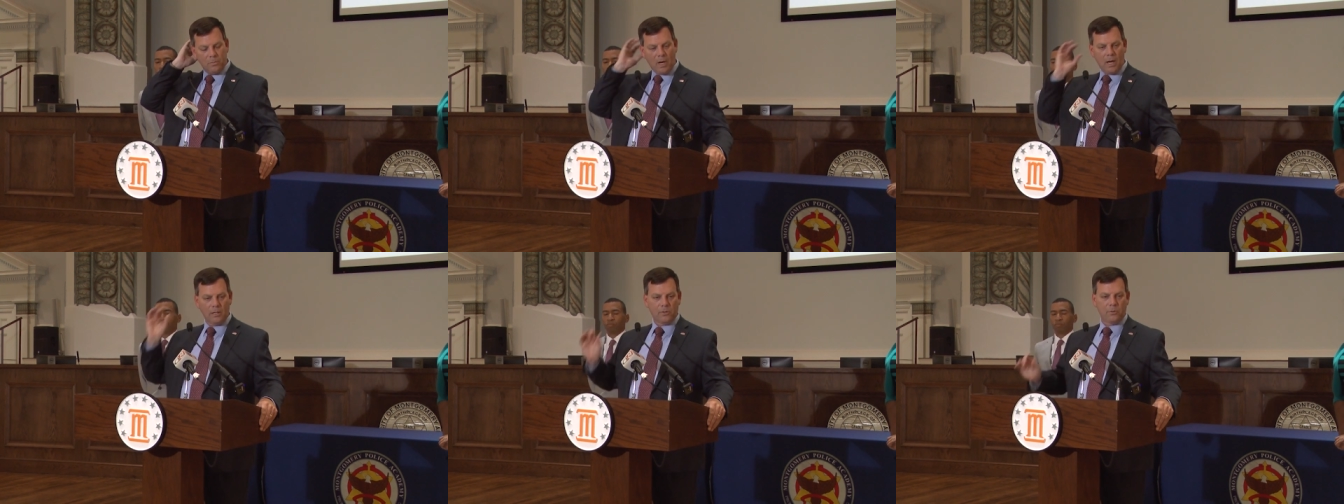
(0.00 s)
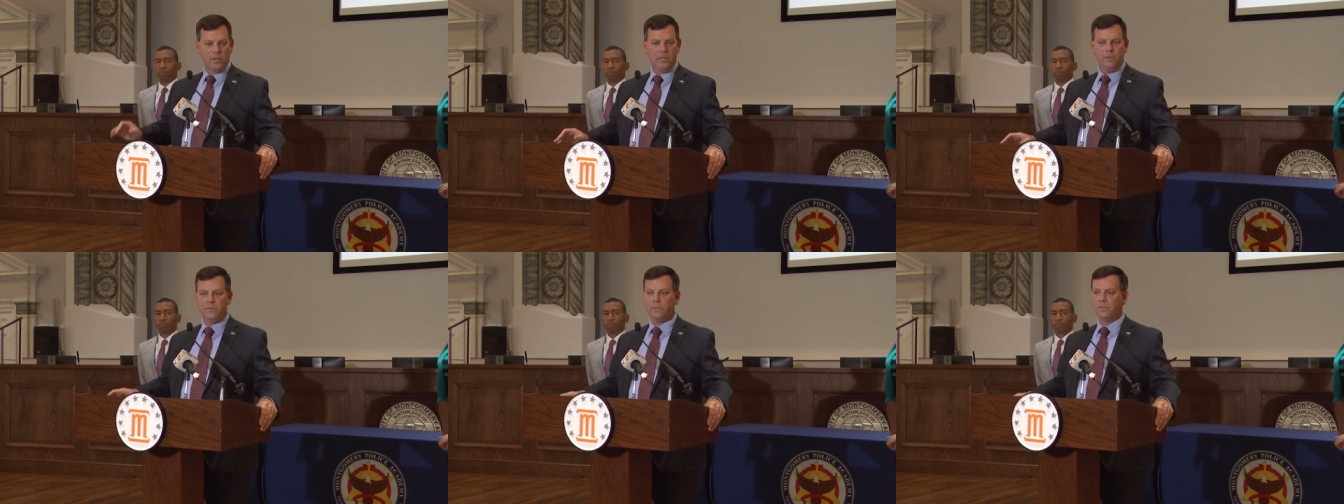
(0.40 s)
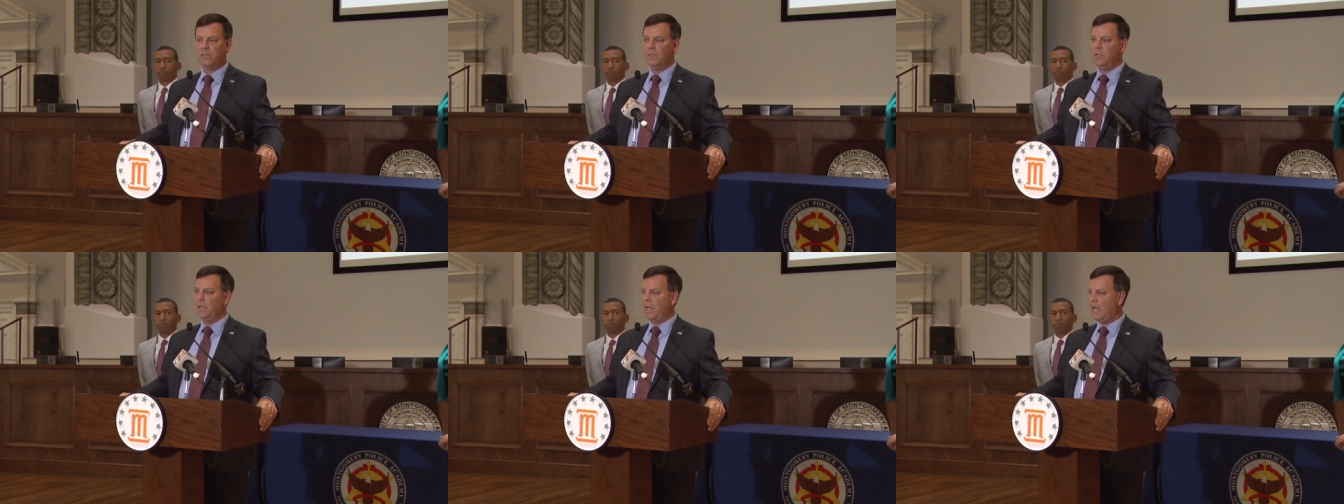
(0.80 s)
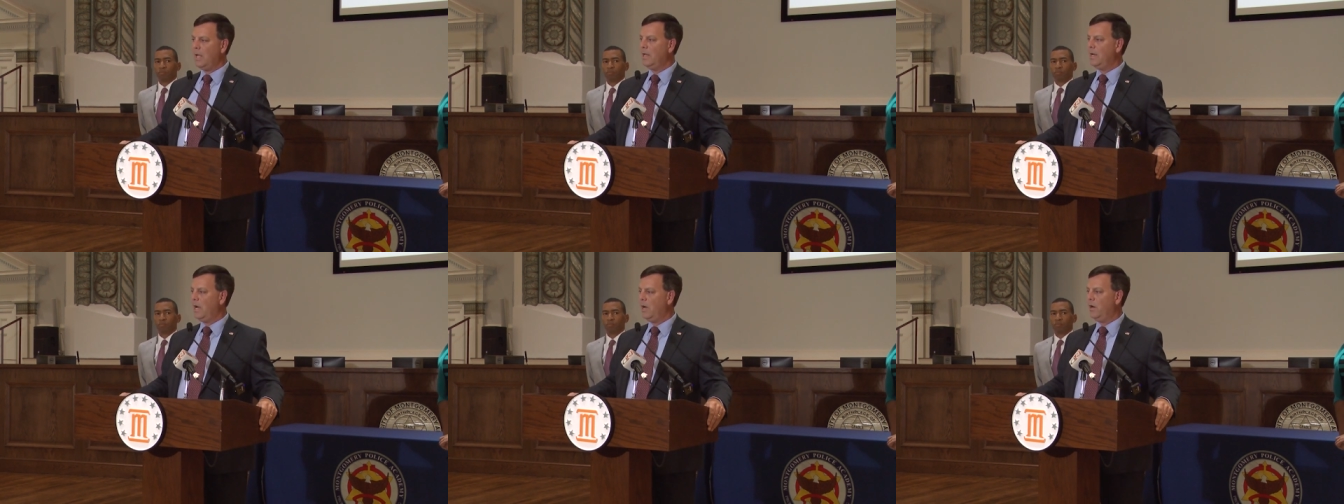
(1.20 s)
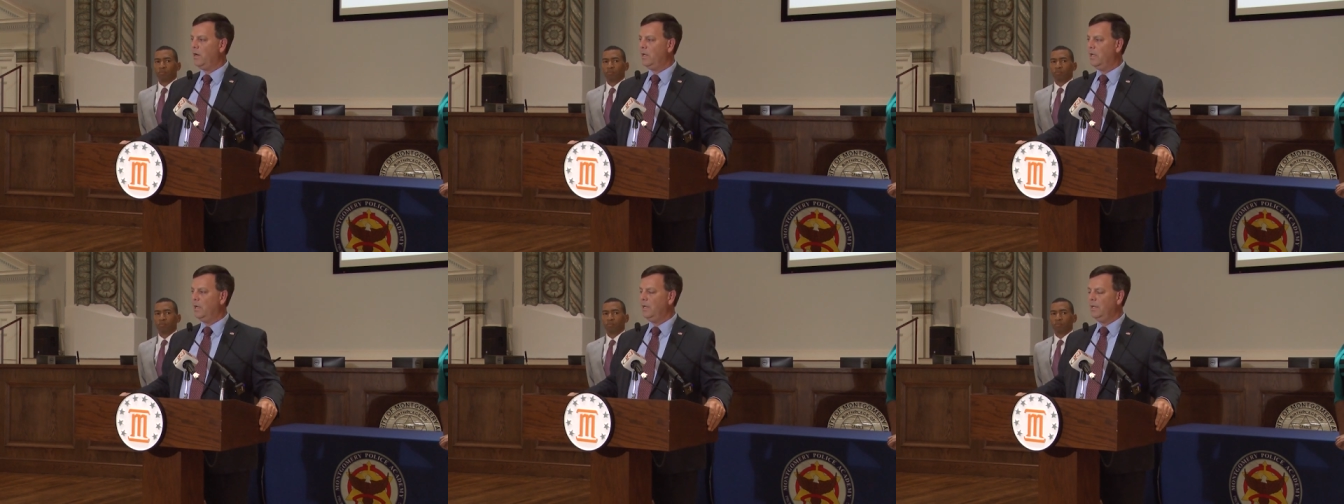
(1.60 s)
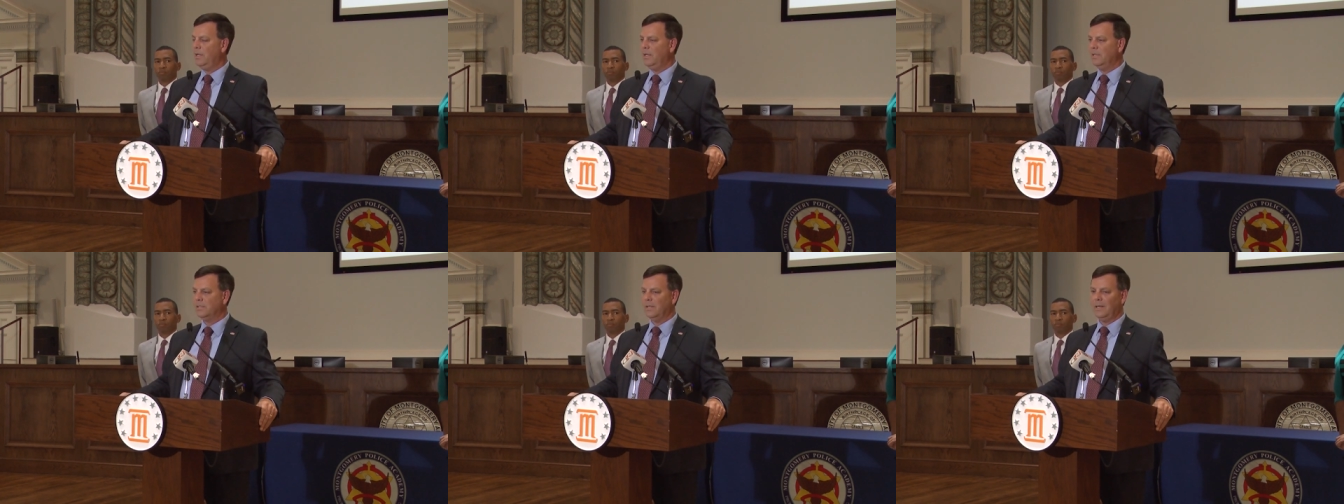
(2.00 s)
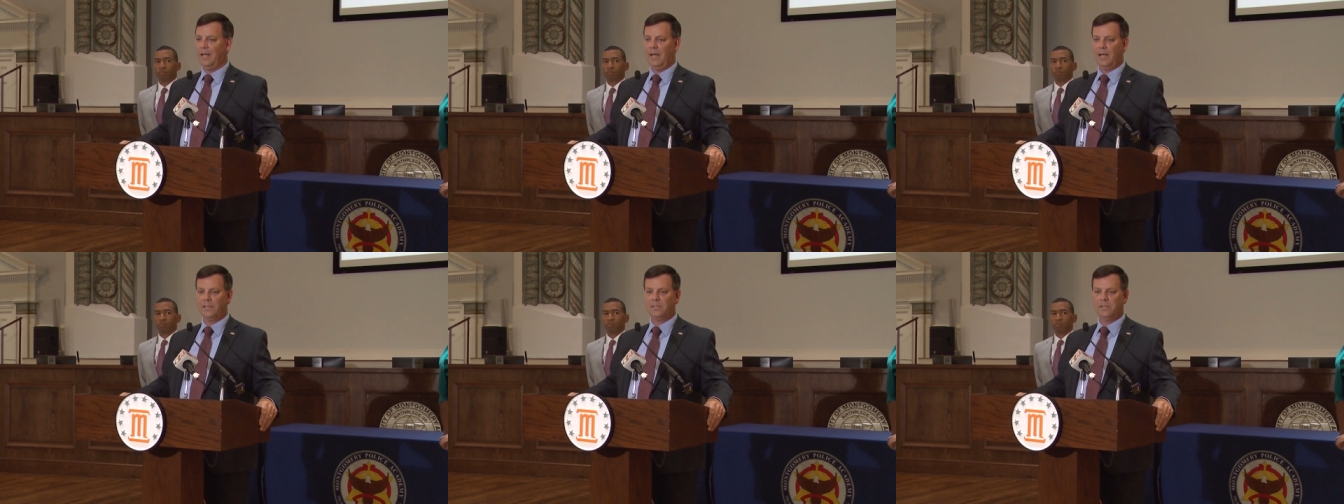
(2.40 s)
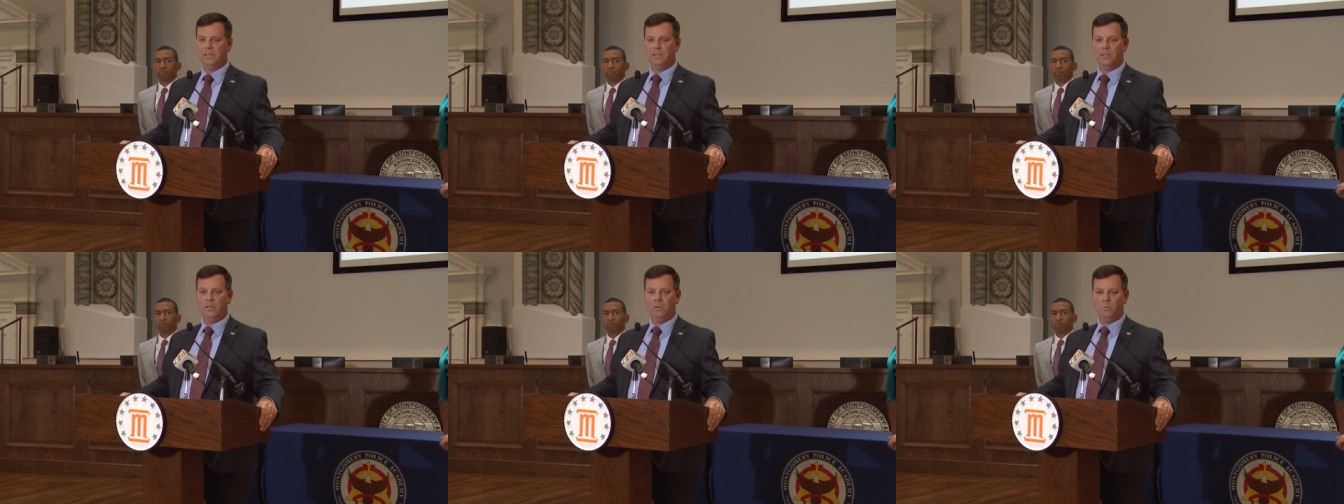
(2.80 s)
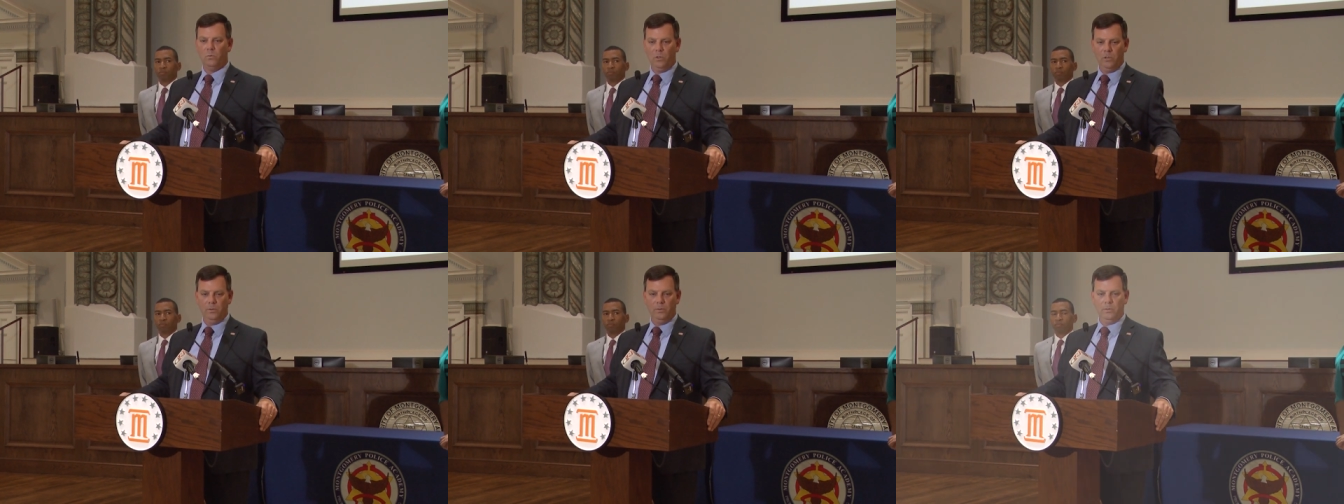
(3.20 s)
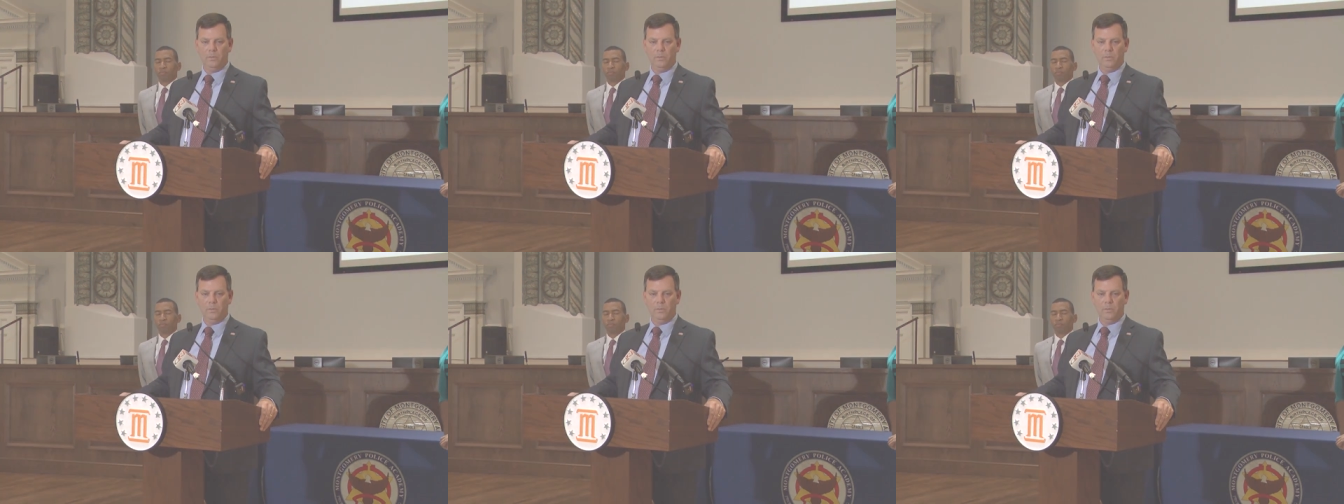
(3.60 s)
Moncrief's head area is an exit wound.